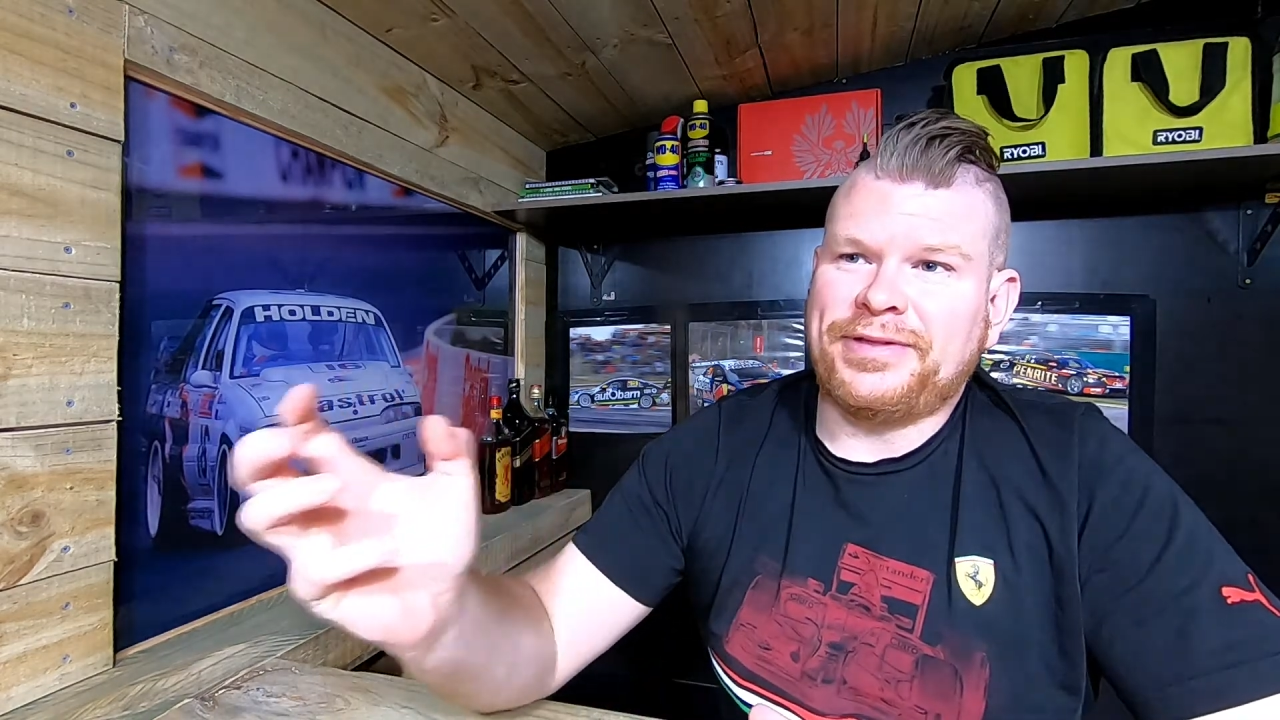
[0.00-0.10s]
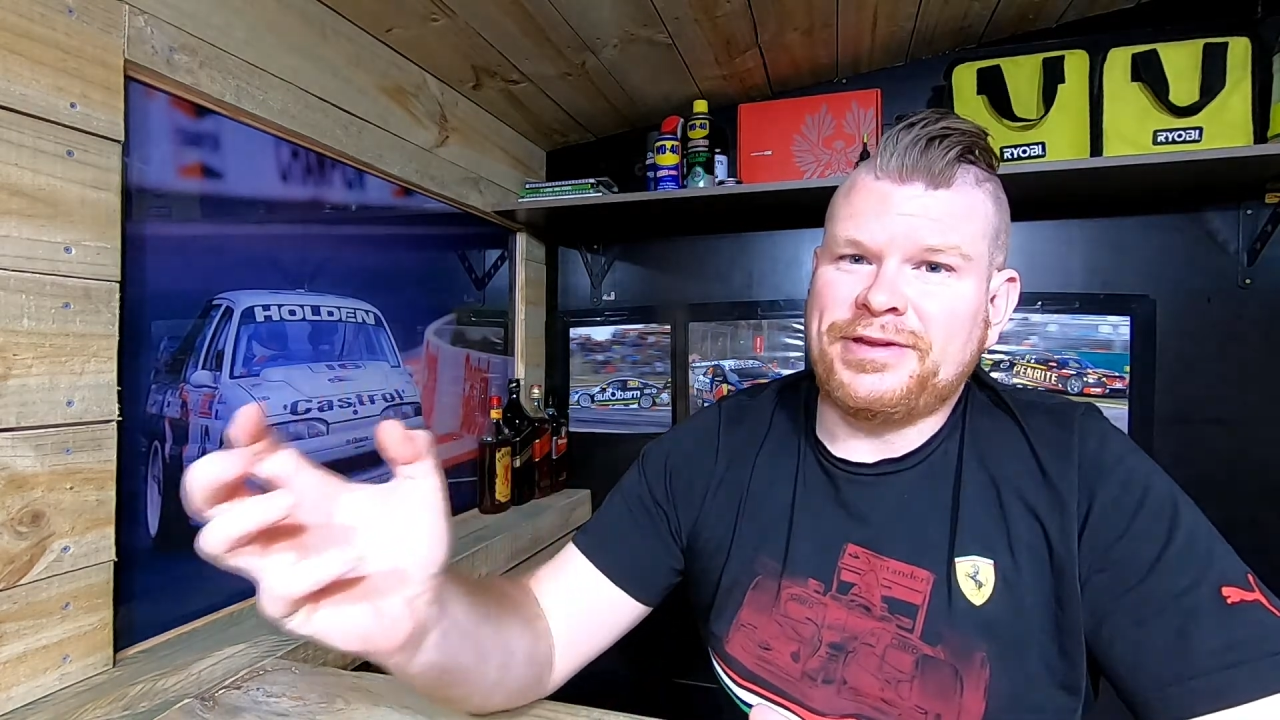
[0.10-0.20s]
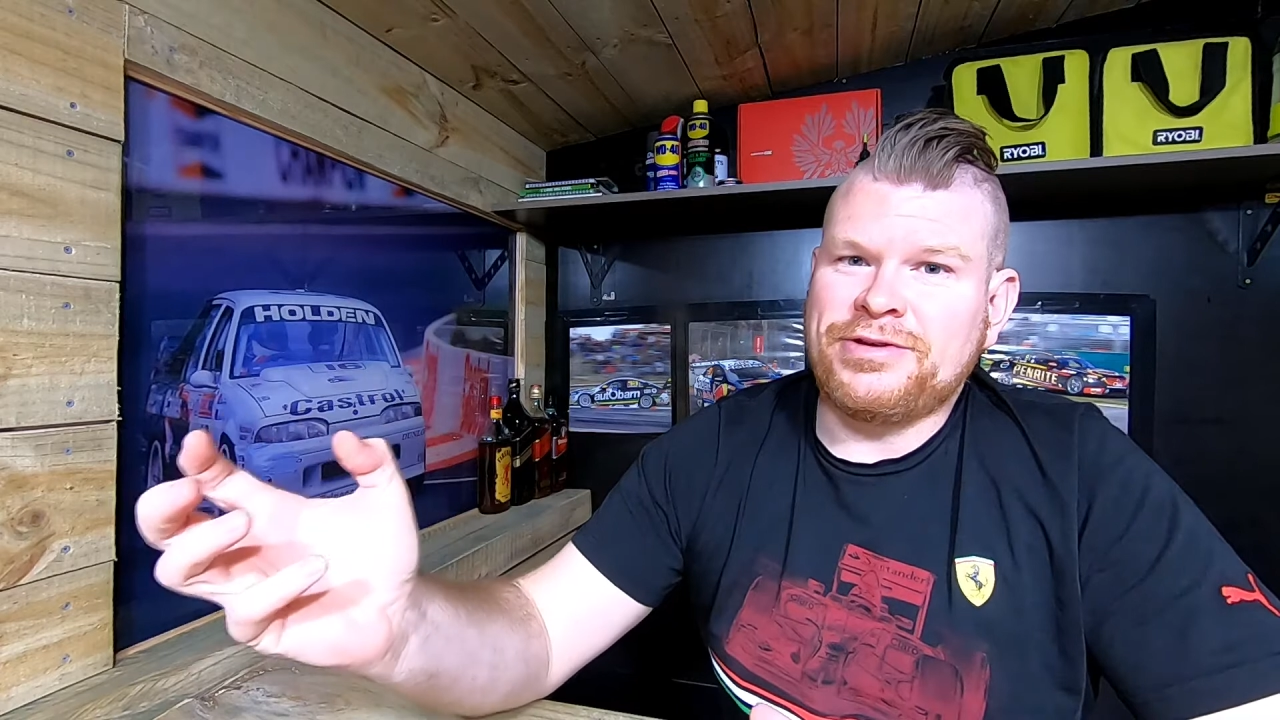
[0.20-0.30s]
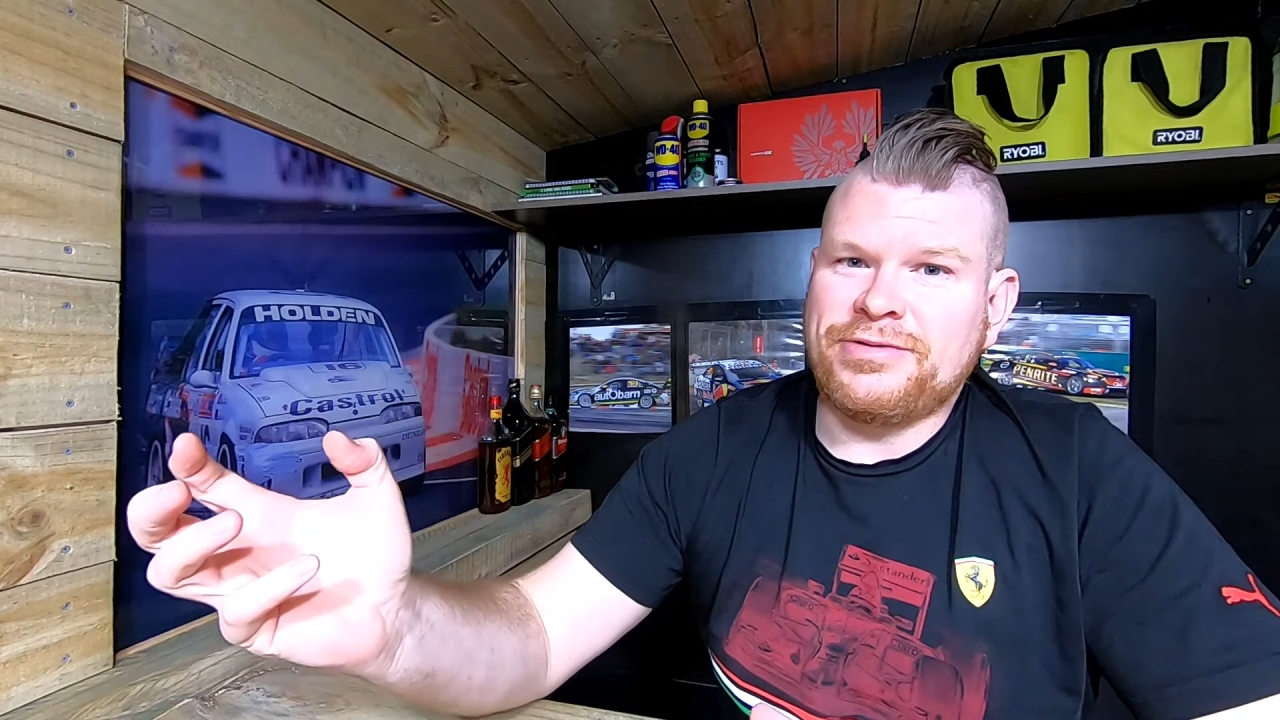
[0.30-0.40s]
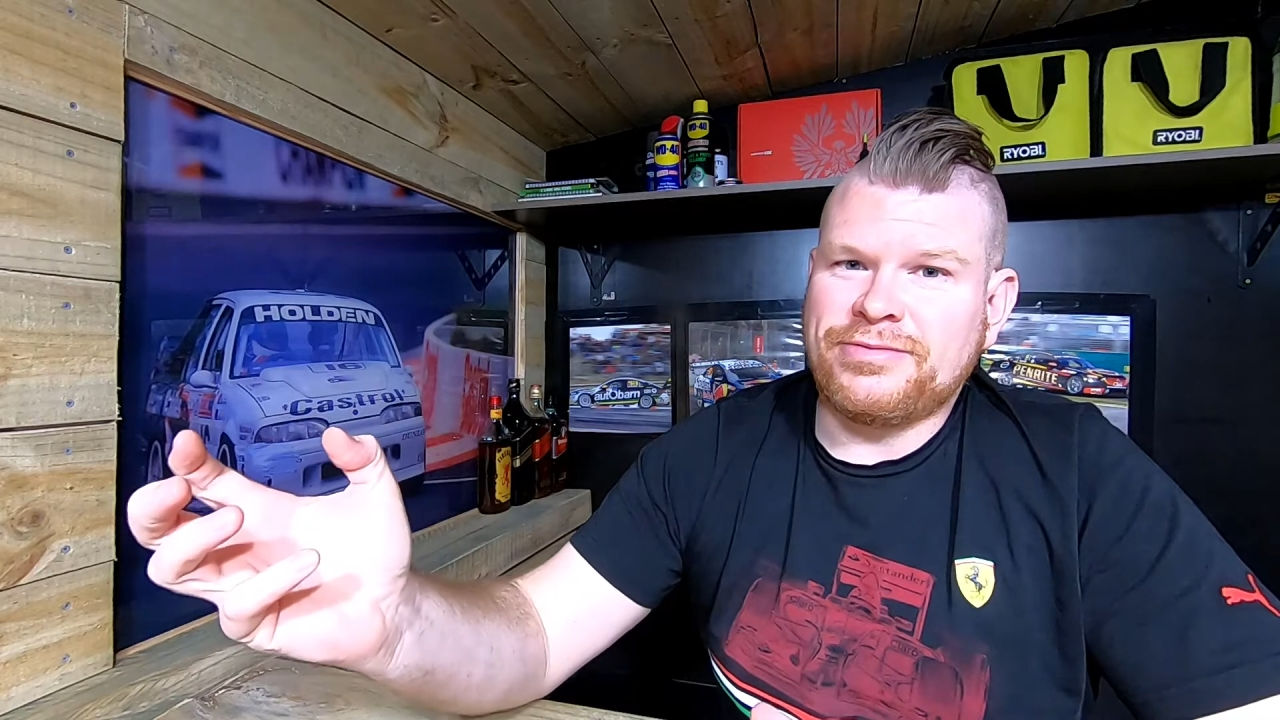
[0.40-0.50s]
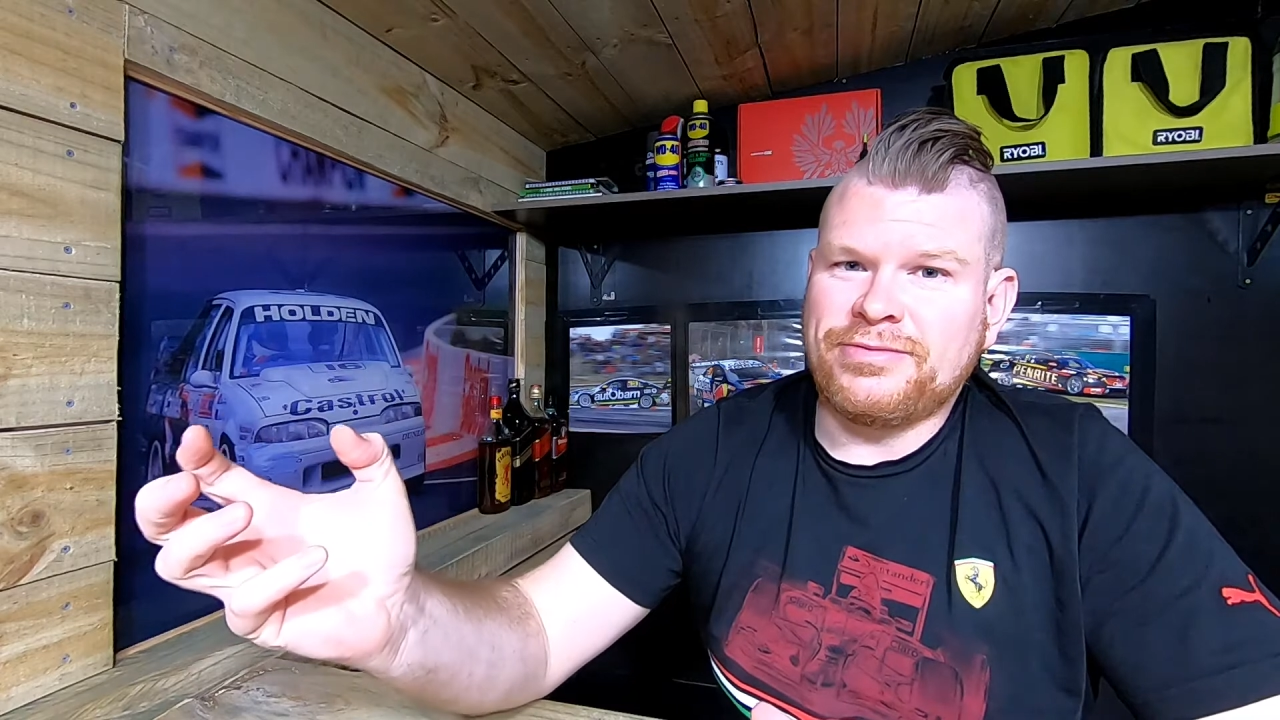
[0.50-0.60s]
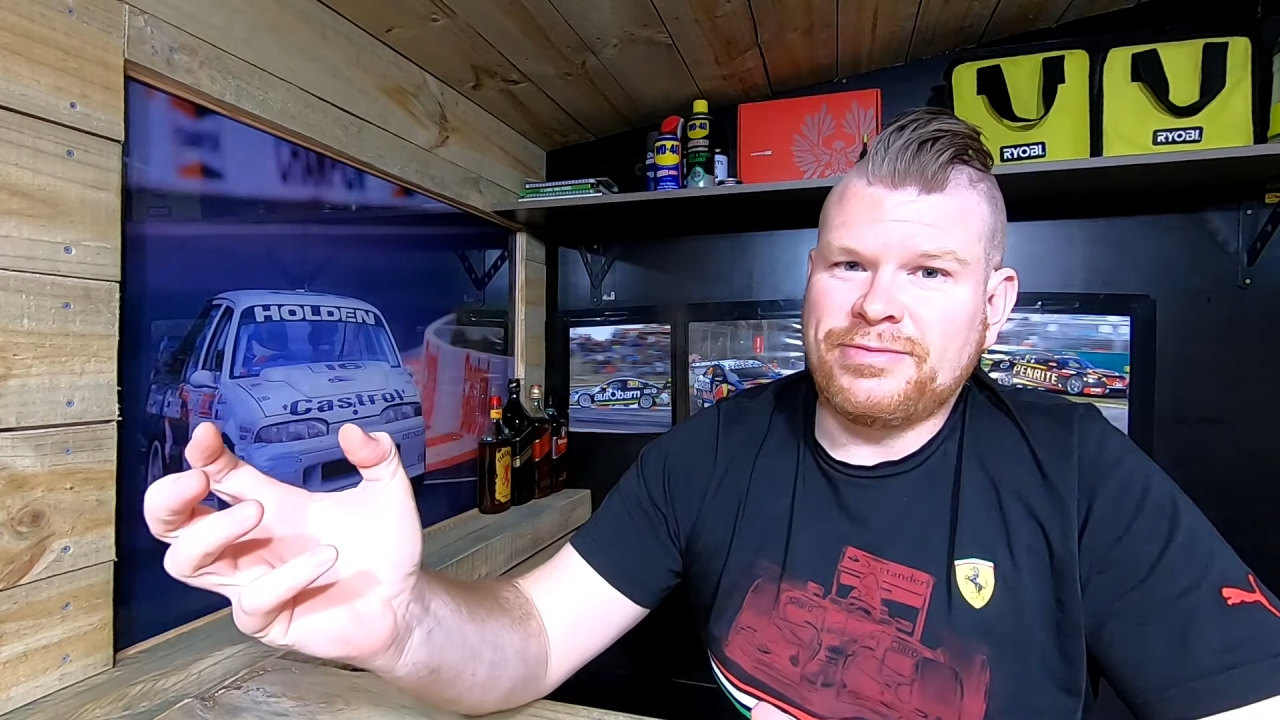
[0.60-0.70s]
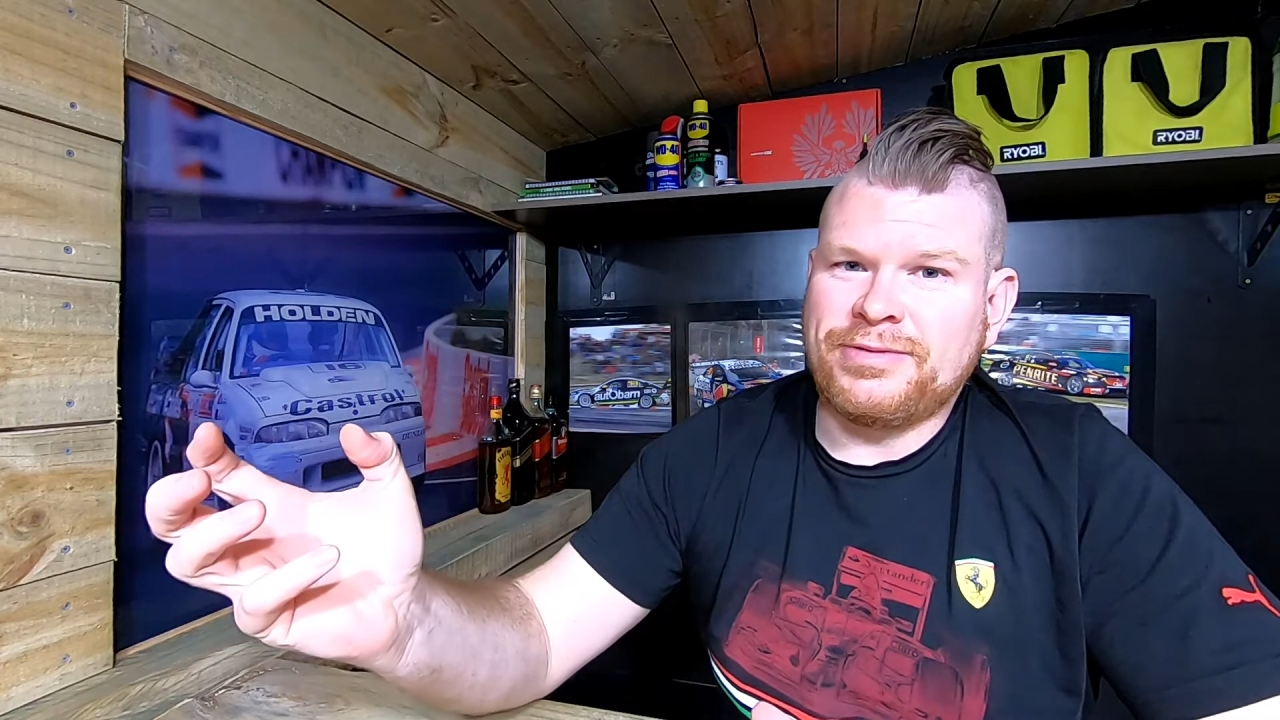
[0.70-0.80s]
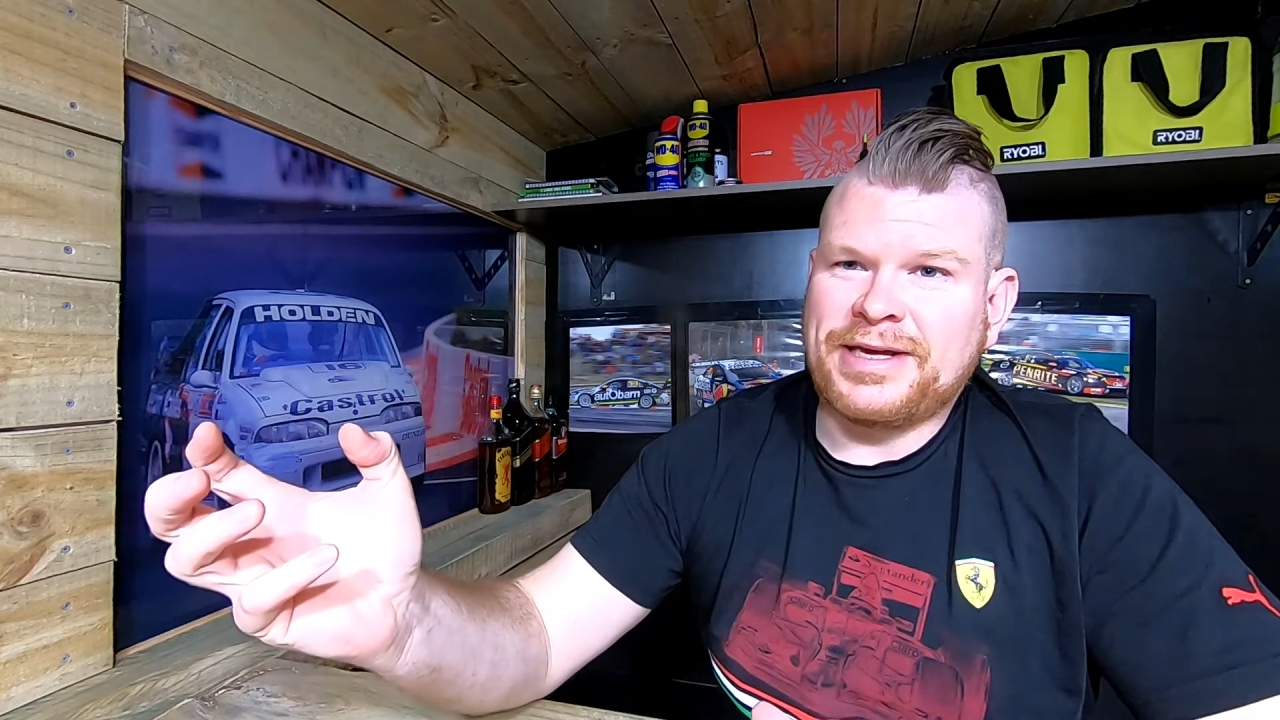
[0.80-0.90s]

you